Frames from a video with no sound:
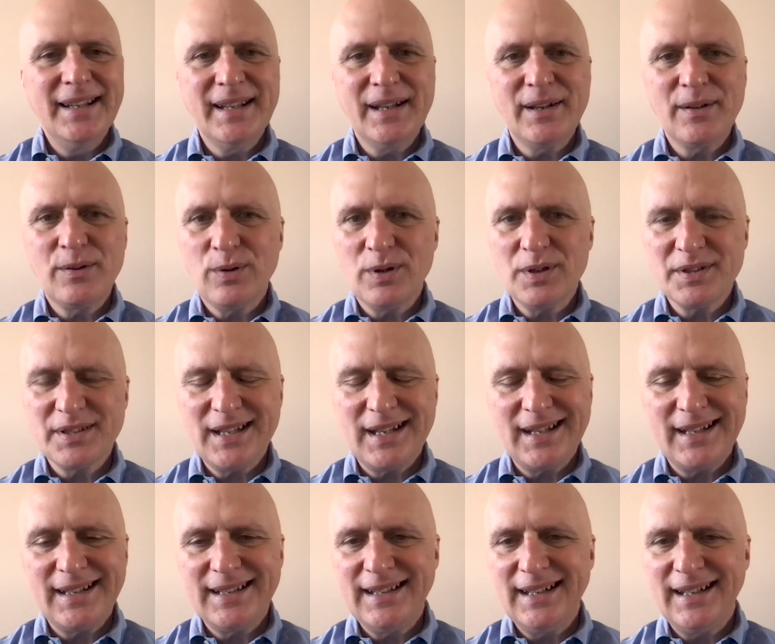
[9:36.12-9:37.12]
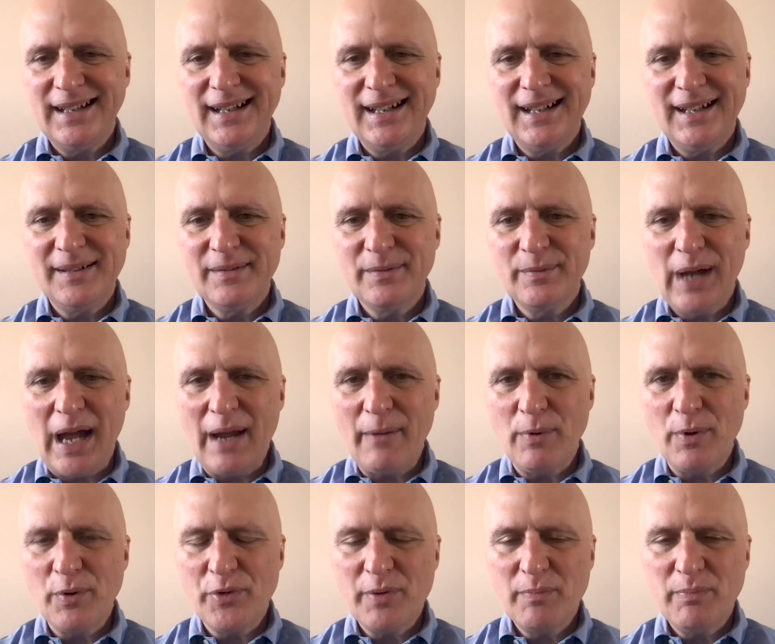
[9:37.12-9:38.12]
And then, of course, I
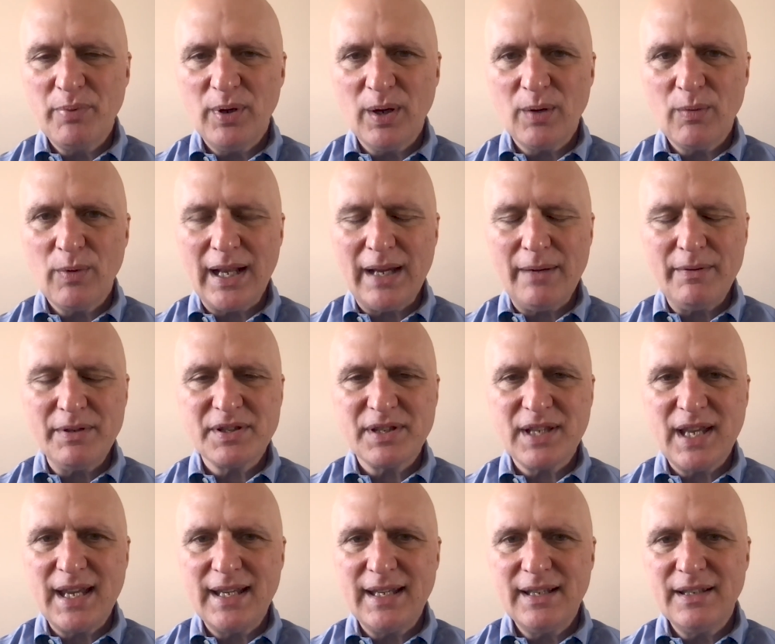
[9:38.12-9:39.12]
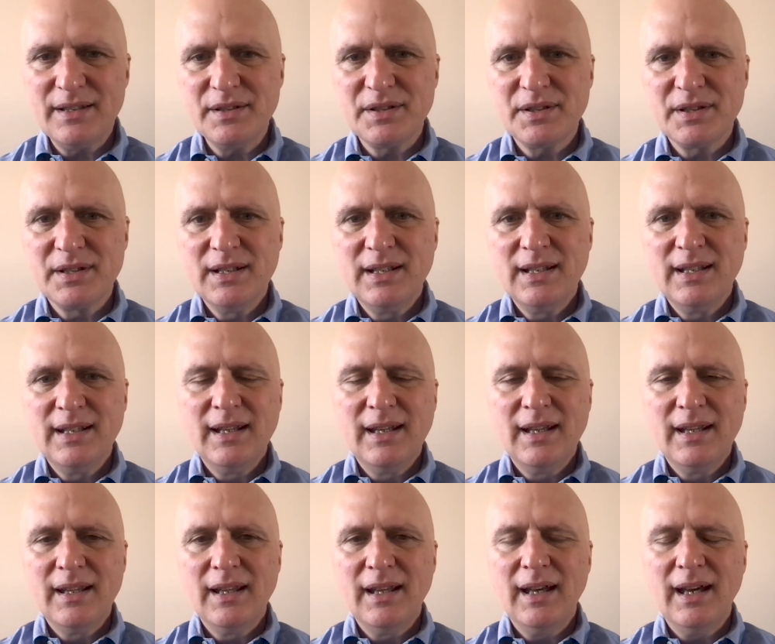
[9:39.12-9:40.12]
wrote the book. What I would say is
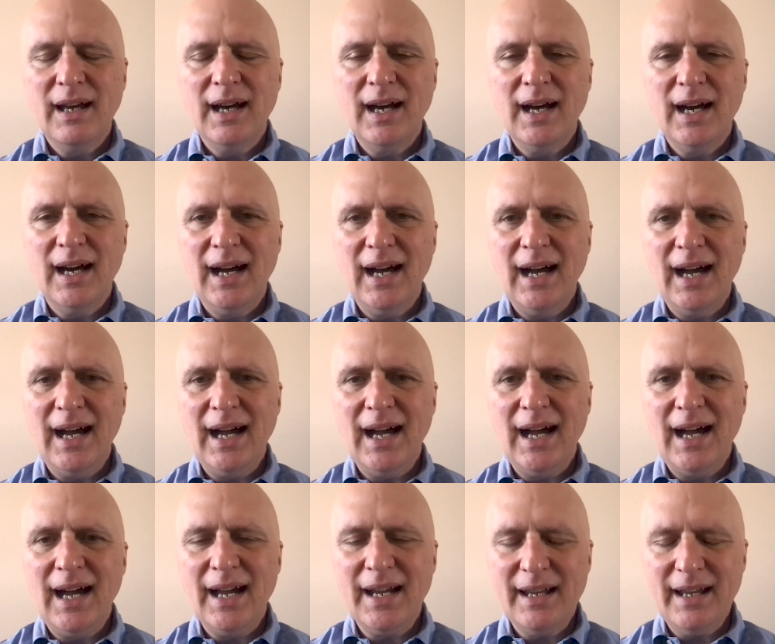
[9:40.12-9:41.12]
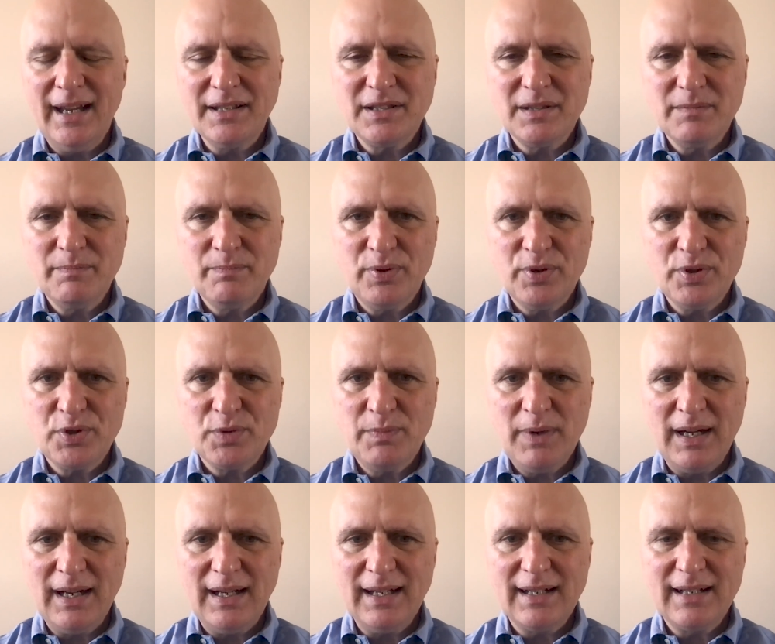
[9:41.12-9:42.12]
I got some
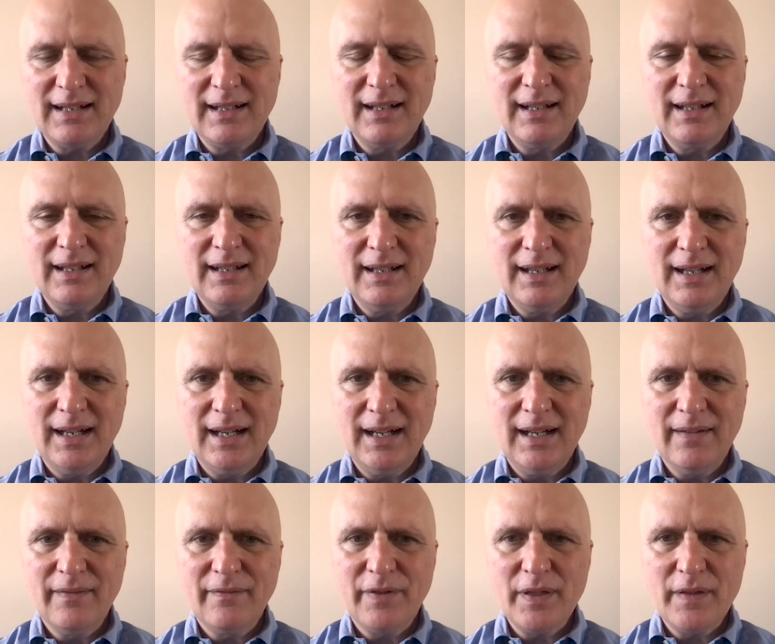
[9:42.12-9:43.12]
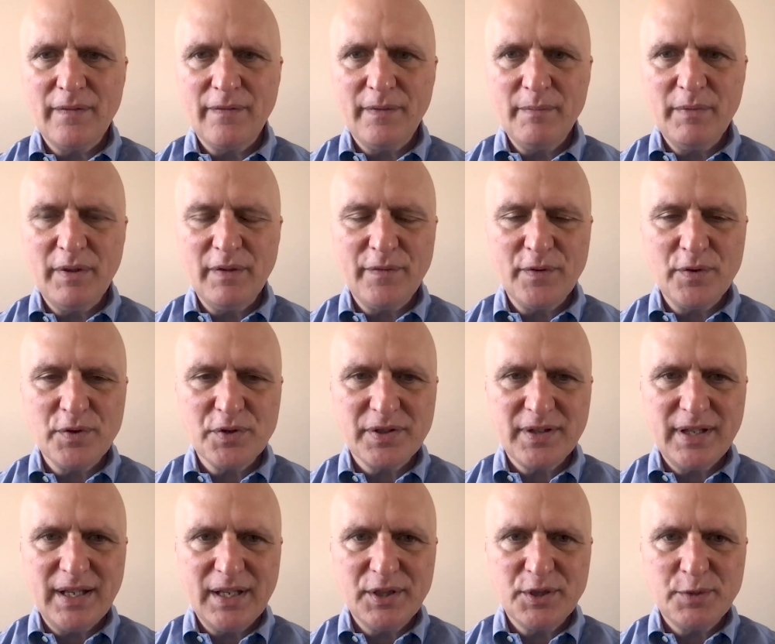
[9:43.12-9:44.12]
pushback from the
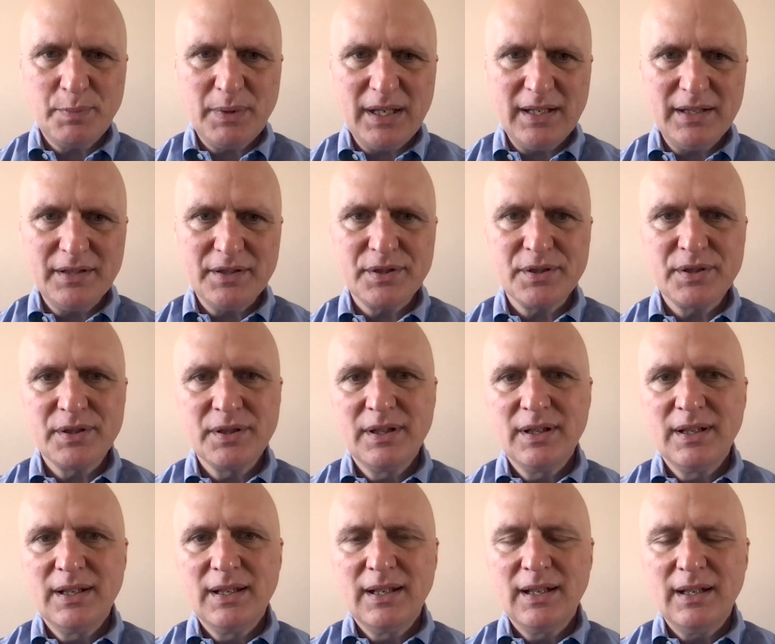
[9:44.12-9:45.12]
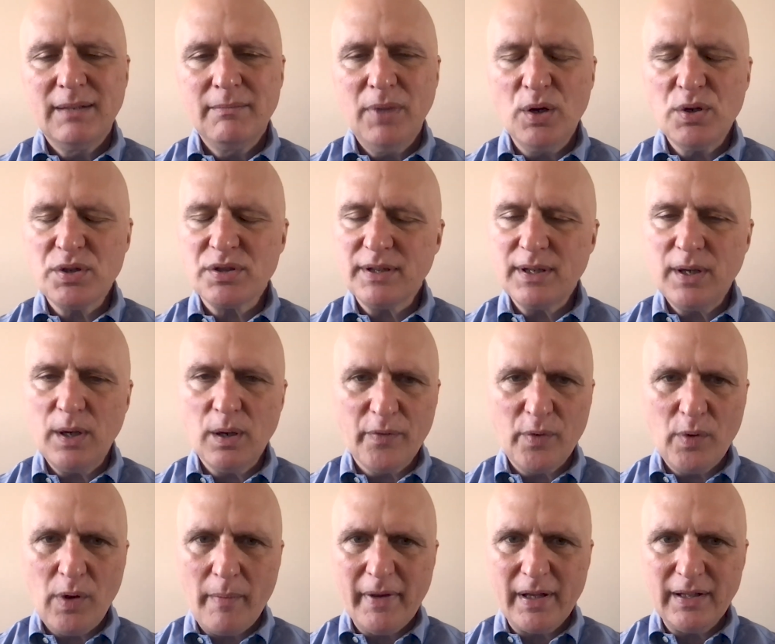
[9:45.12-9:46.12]
First Things piece, mostly
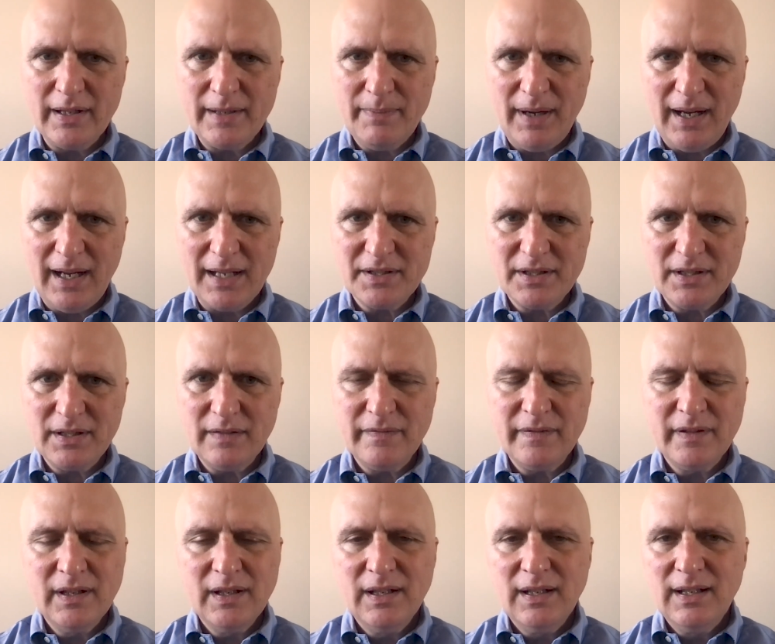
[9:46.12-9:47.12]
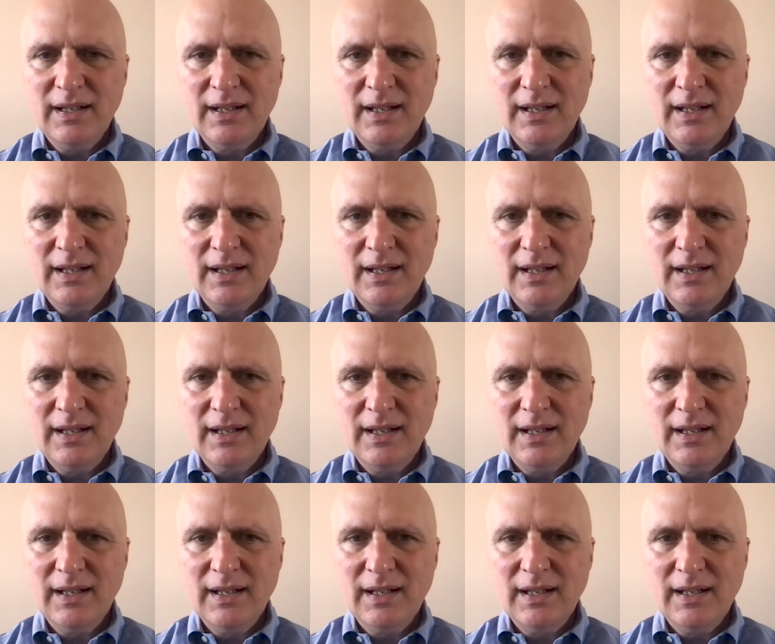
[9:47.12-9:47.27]
overwhelmingly positive.